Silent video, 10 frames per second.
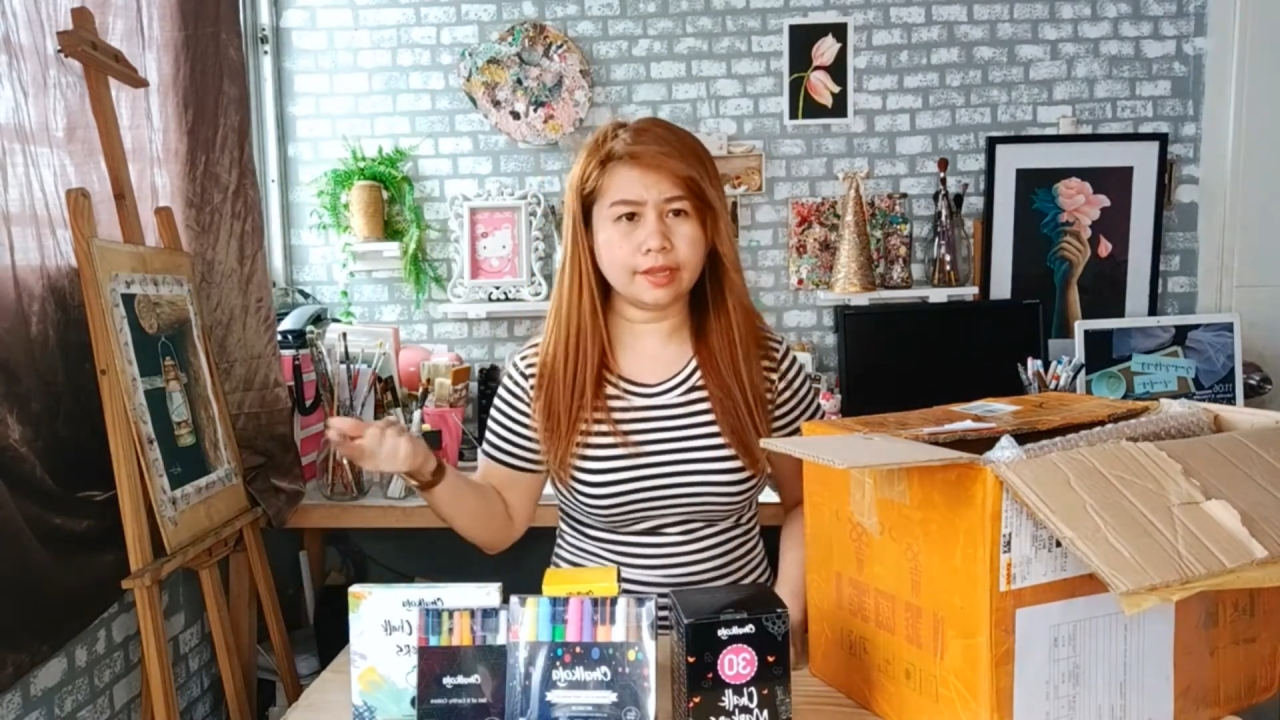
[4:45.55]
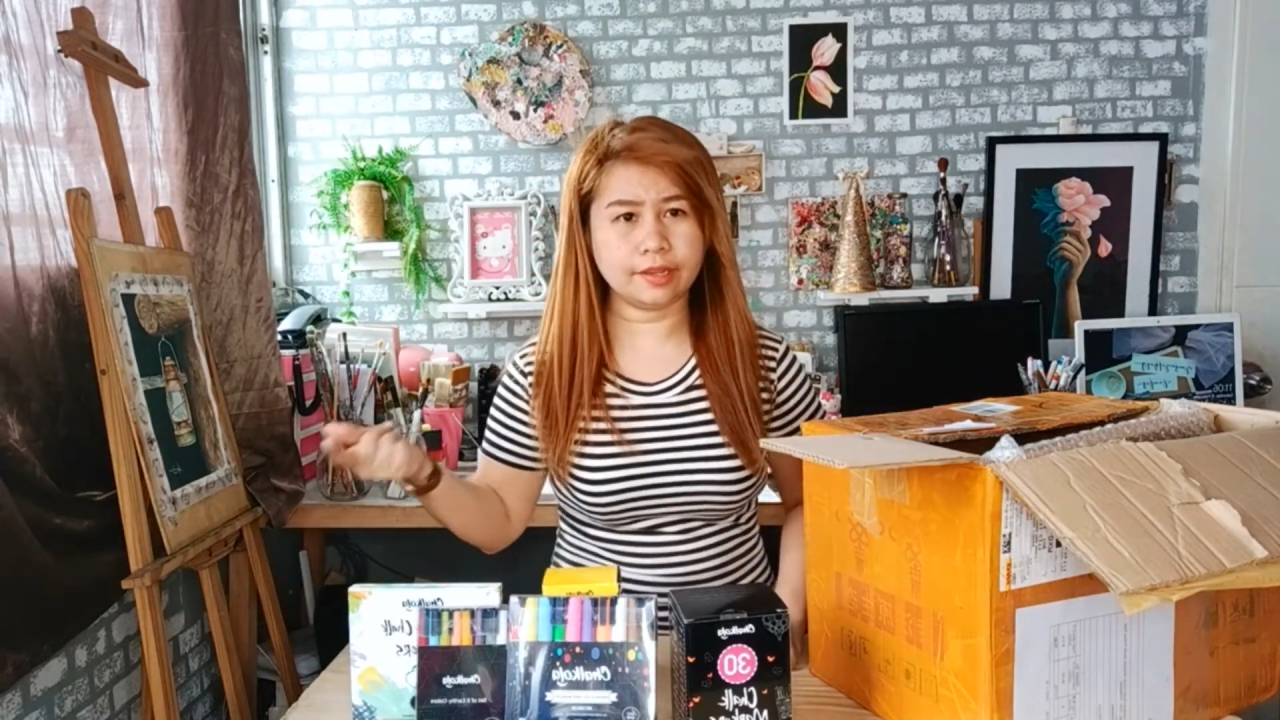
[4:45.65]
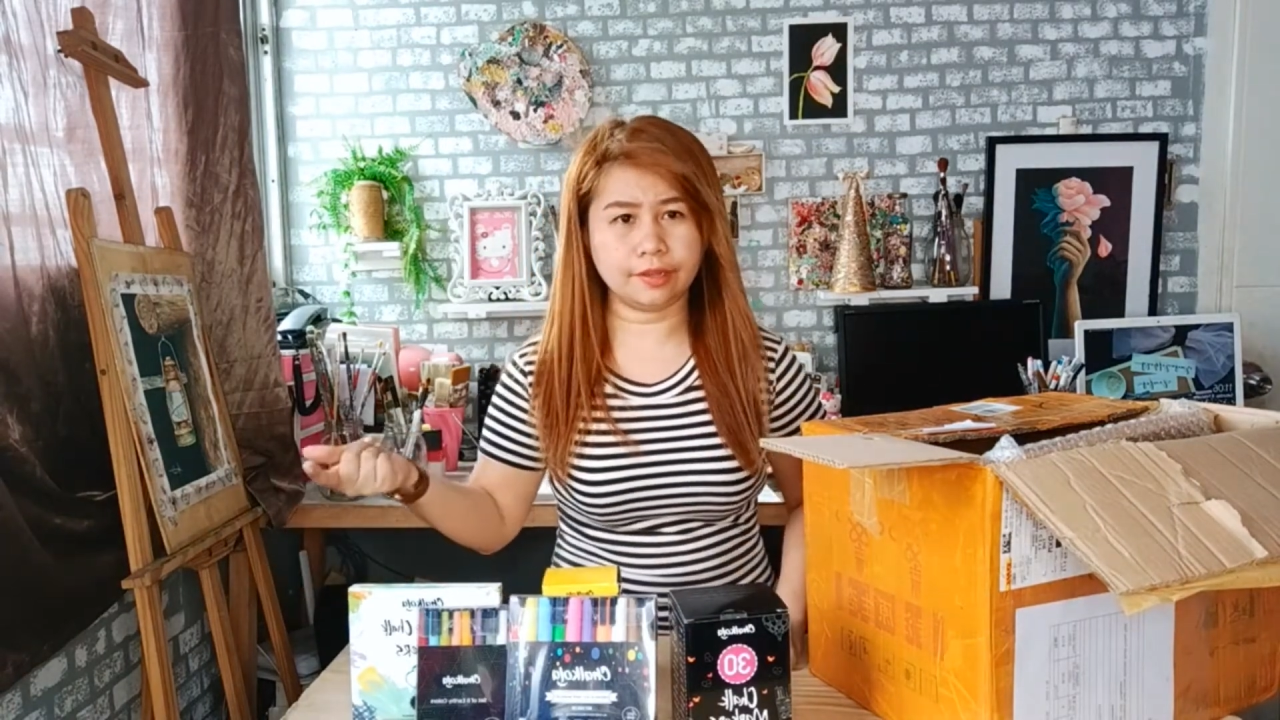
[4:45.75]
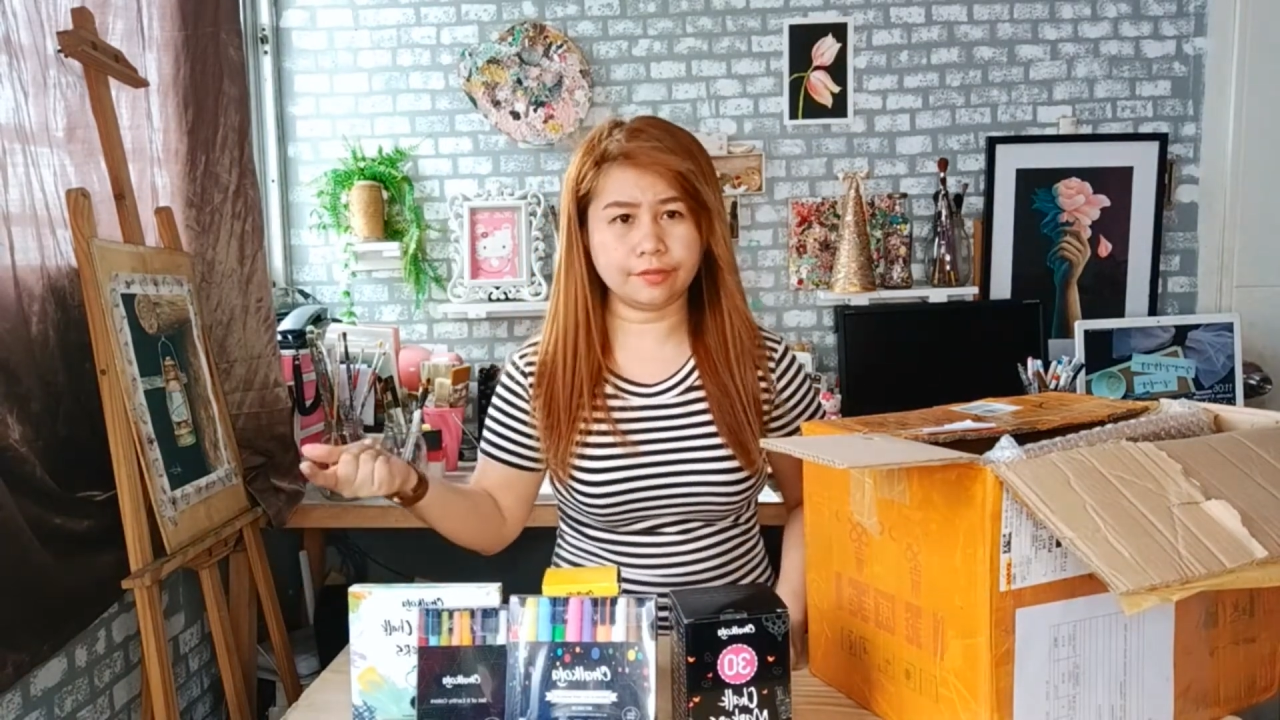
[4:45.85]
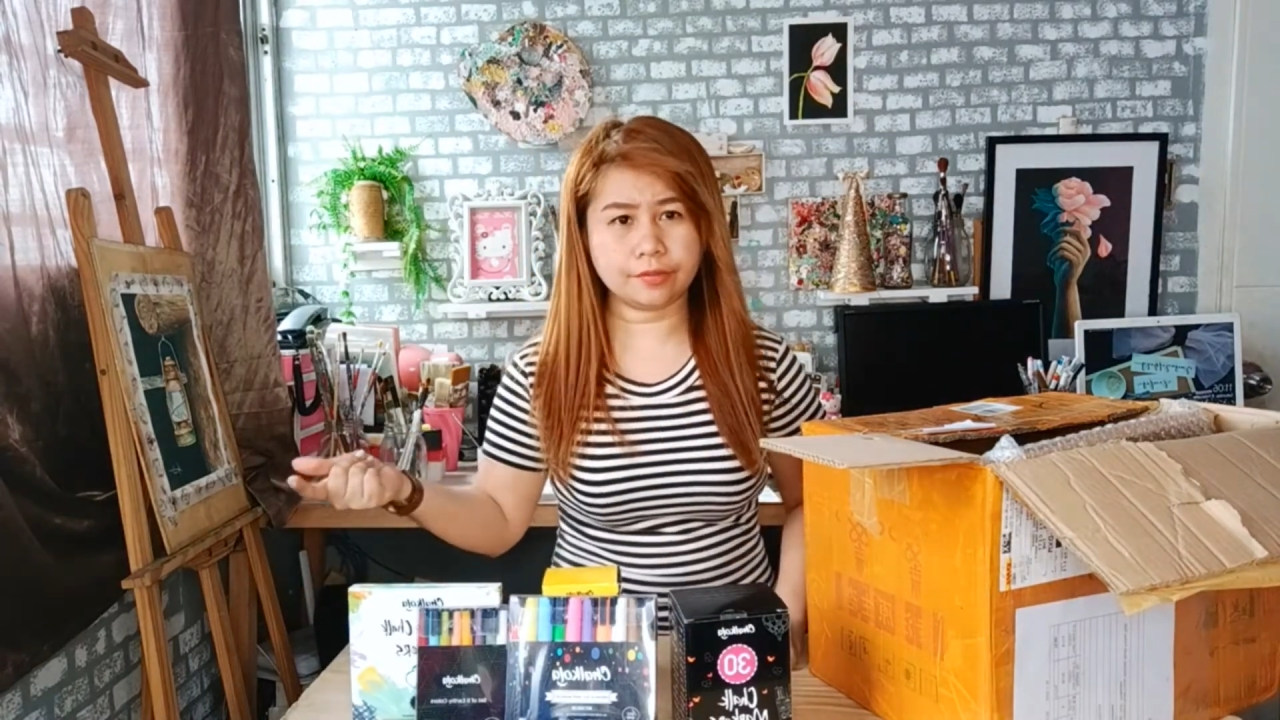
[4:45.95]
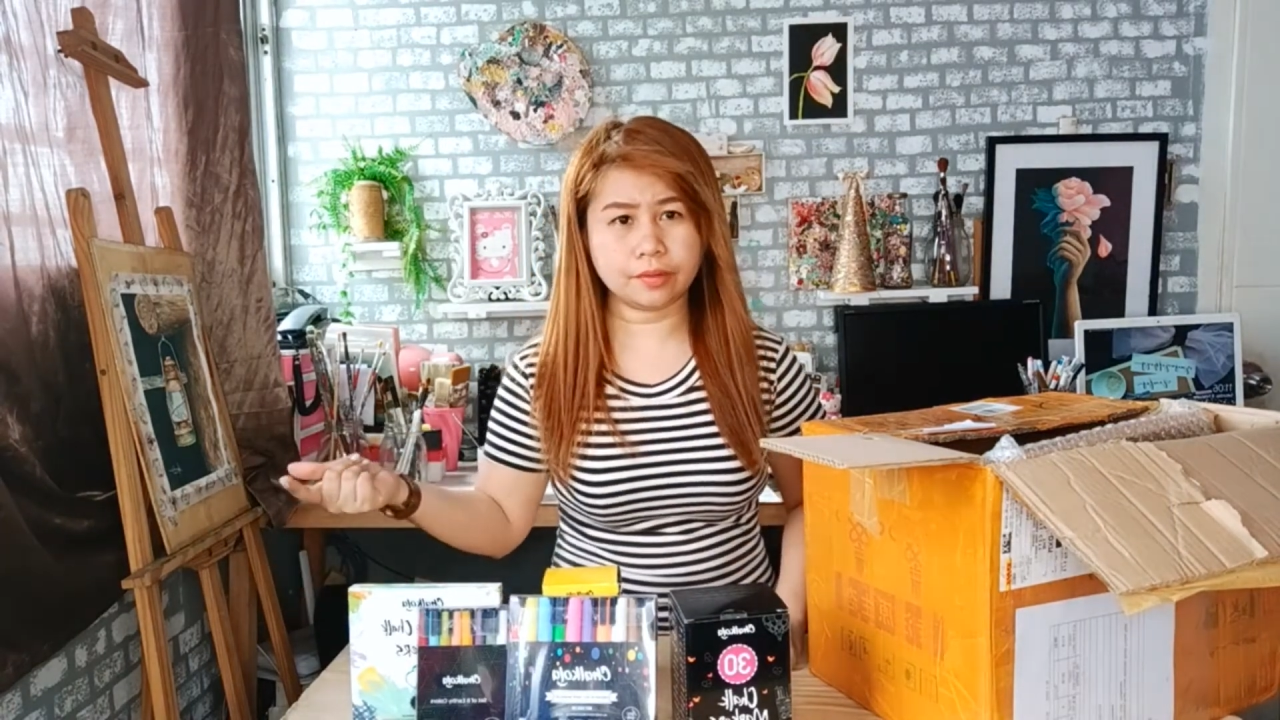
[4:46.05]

get it.